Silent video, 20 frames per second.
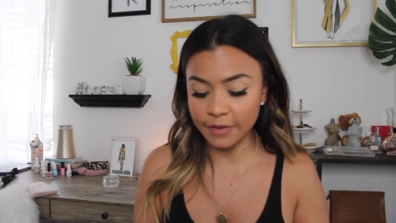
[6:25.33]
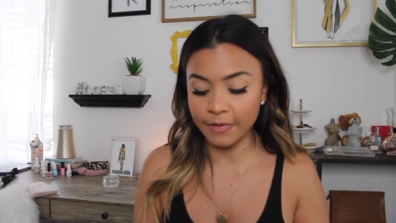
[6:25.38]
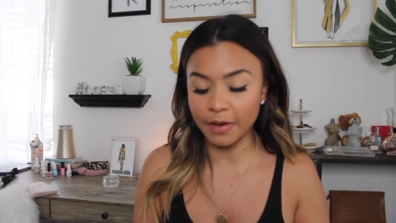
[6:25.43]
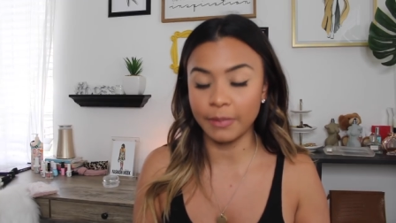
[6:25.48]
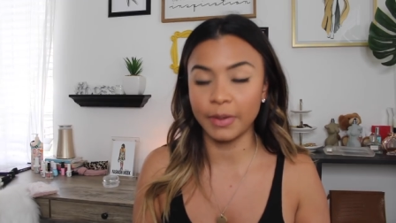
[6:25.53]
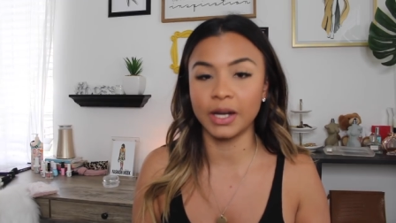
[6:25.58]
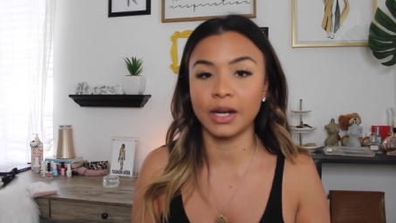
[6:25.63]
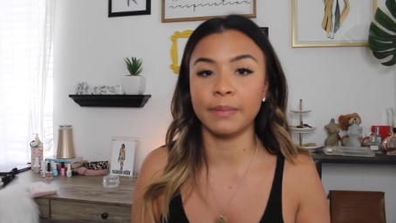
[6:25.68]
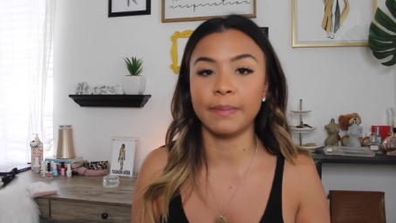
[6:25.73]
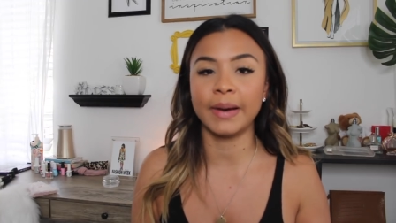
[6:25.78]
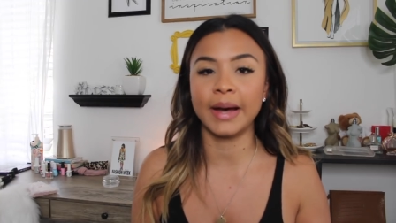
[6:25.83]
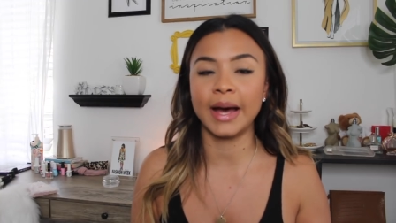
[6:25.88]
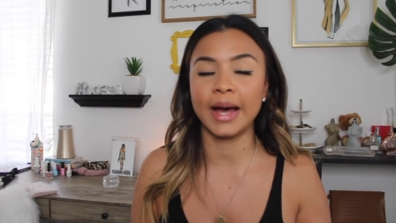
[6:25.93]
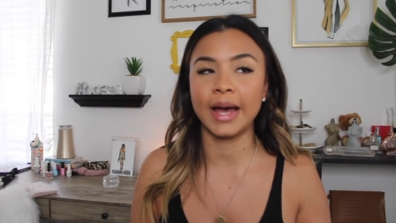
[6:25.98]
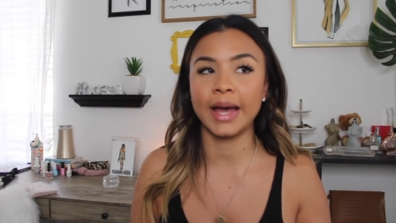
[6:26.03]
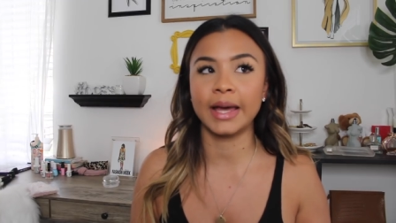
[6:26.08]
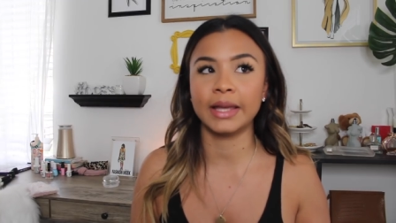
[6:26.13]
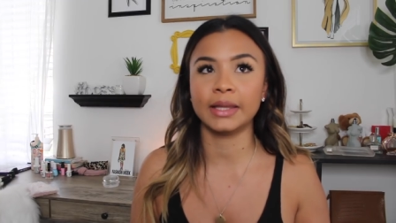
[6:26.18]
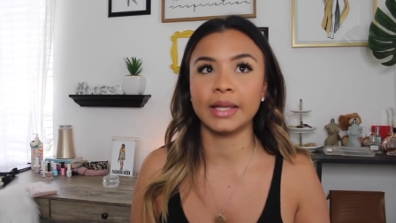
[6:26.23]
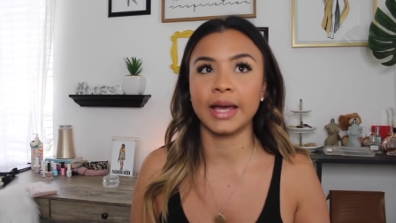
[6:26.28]
if I'm gonna
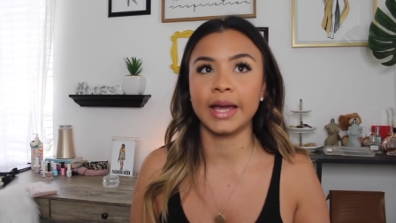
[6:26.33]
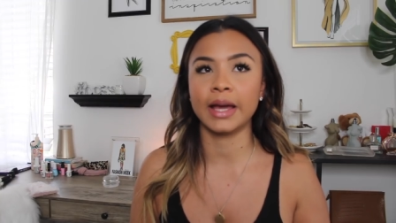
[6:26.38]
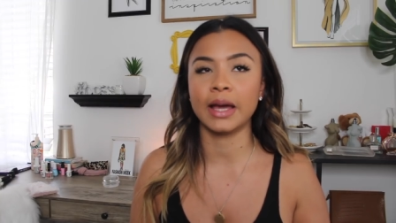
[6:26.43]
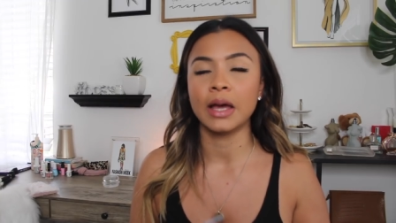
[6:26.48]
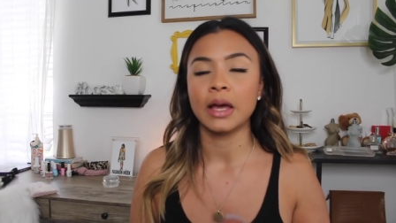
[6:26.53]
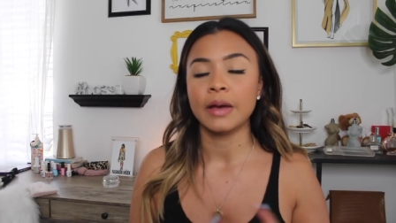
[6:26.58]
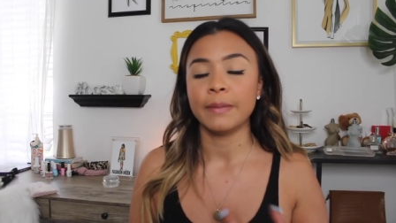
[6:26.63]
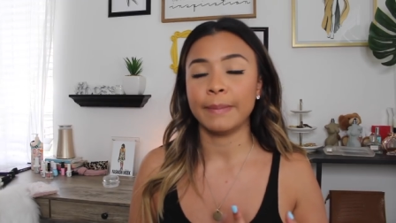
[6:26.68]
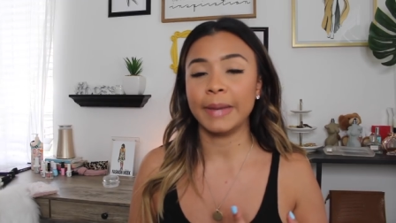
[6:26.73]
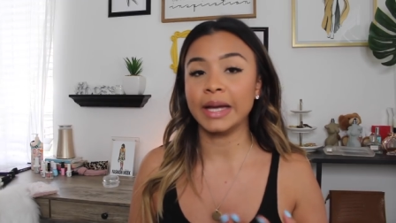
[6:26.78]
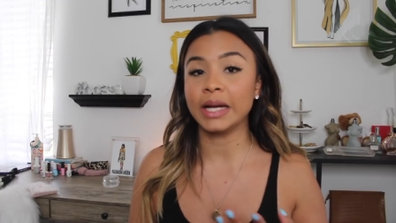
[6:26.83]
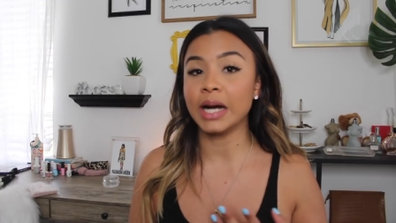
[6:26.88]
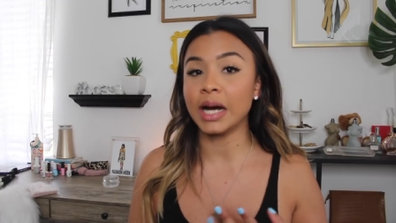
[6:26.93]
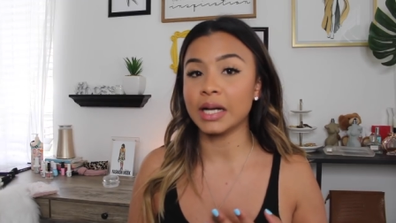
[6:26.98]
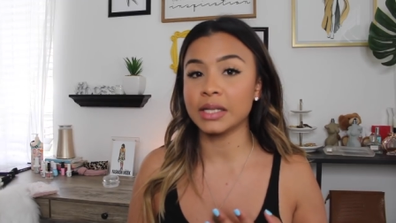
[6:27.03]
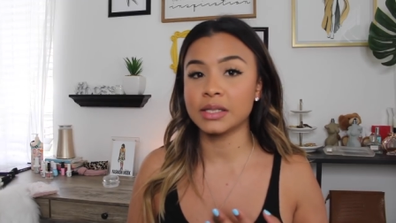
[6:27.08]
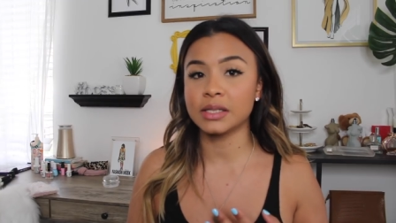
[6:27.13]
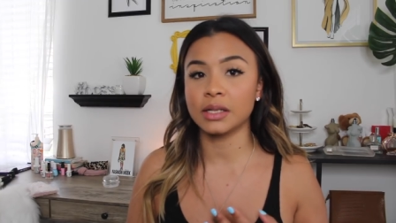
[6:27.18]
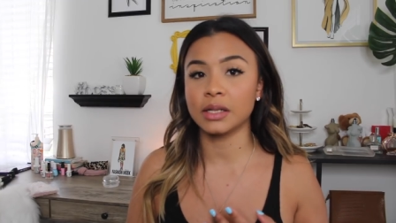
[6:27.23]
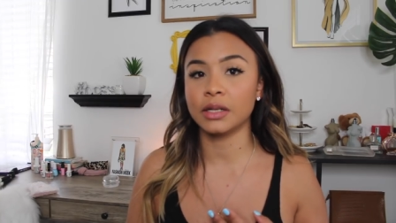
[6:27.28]
buy like my
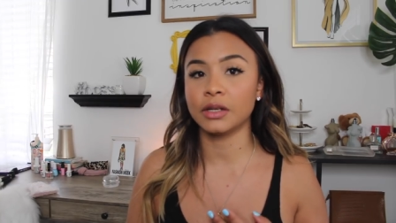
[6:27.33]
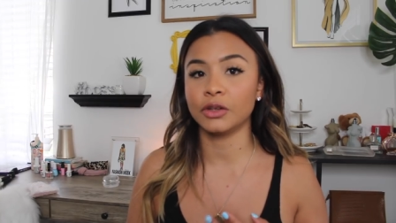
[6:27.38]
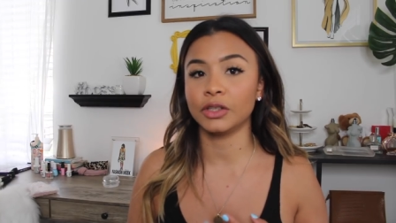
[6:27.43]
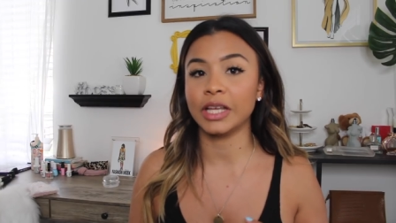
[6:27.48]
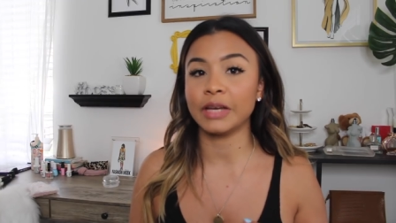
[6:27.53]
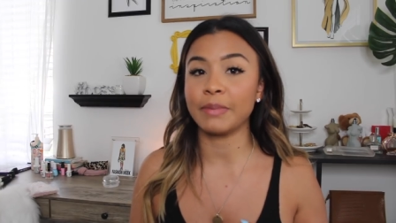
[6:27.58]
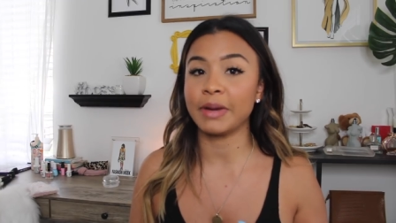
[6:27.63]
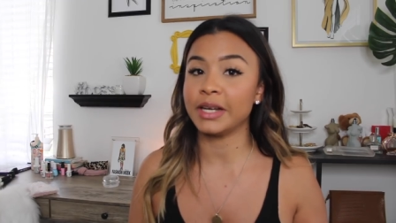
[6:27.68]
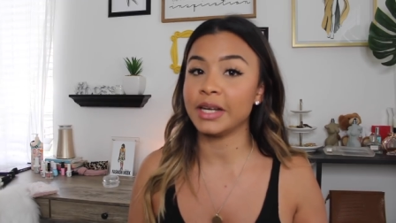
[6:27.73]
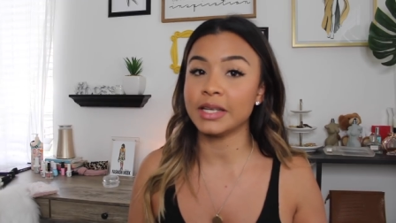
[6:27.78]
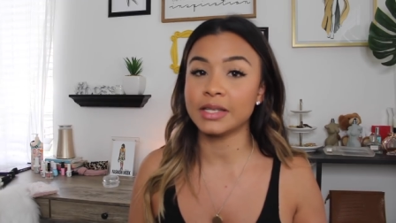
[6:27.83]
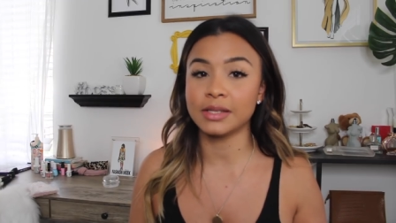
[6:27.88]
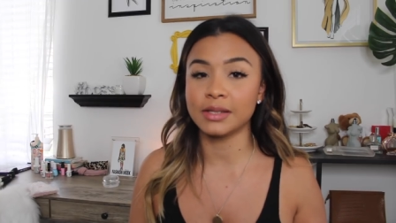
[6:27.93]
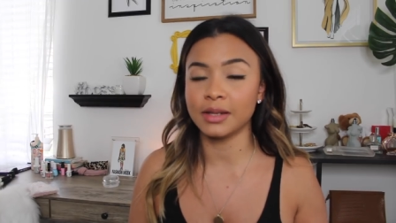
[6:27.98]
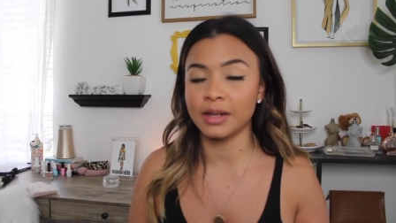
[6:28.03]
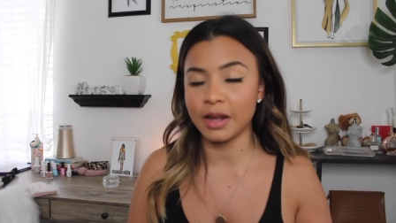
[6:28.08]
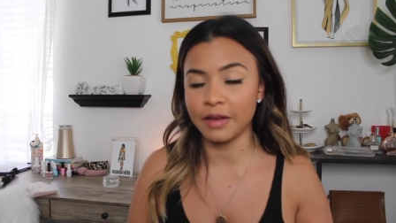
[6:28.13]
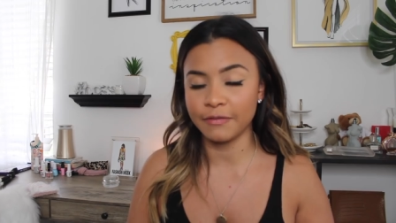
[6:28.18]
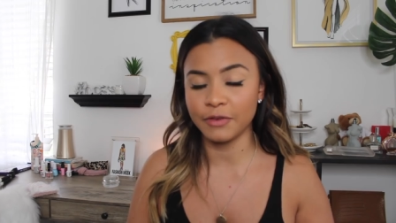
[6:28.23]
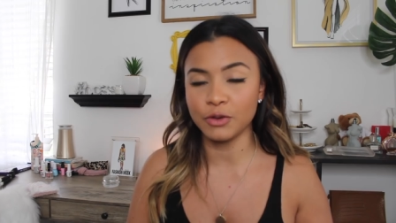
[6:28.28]
godson or like my nieces
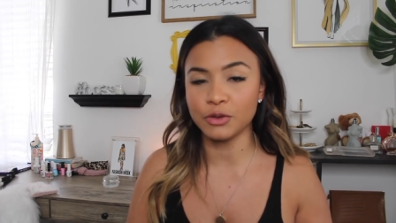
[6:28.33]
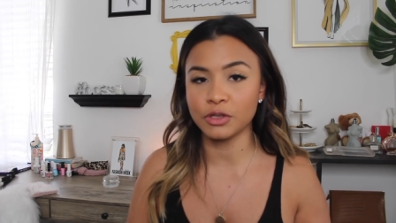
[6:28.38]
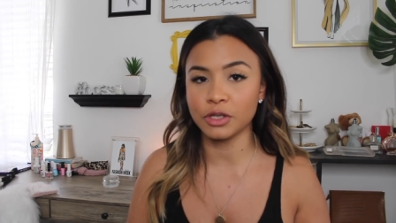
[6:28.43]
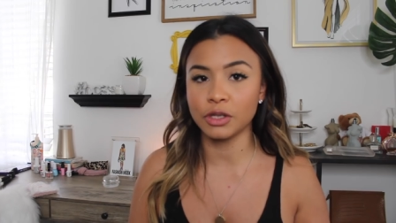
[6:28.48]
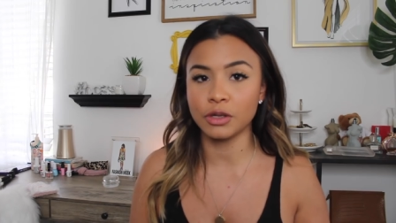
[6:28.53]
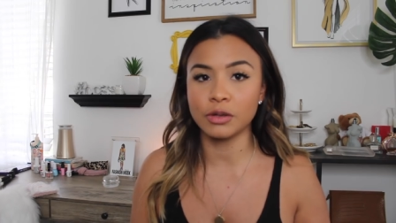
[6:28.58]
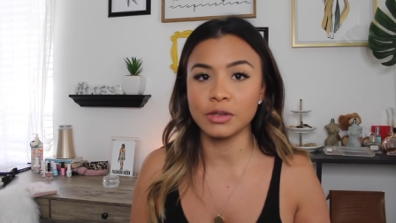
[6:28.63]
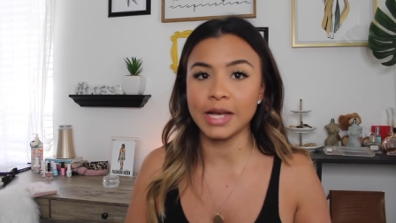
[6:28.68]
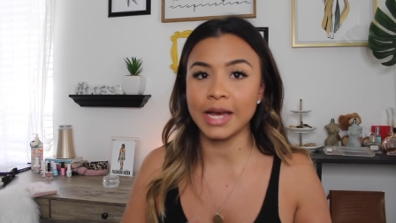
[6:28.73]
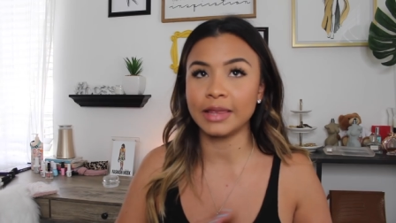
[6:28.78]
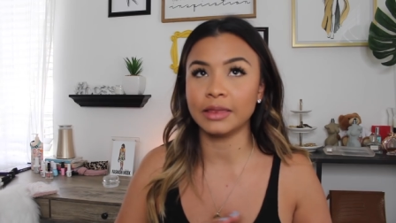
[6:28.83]
and nephews clothes.